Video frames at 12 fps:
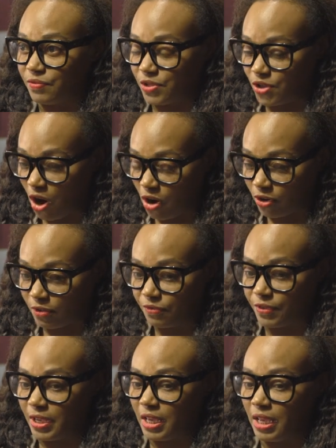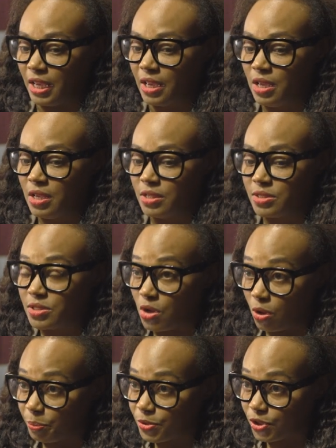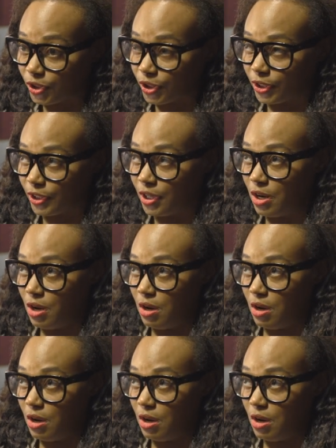photography, sculpture,